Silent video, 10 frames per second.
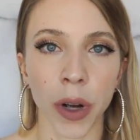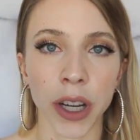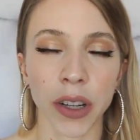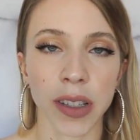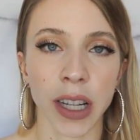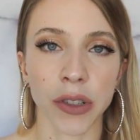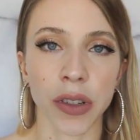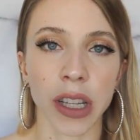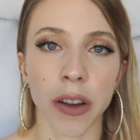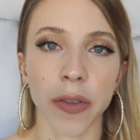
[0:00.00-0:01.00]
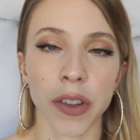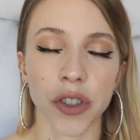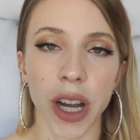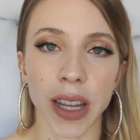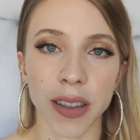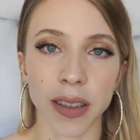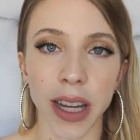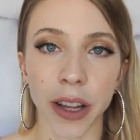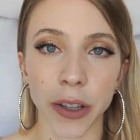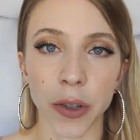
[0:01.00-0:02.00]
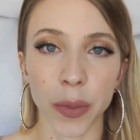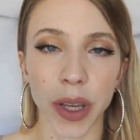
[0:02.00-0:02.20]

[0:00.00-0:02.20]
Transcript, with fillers: what your essential self is trying to tell you,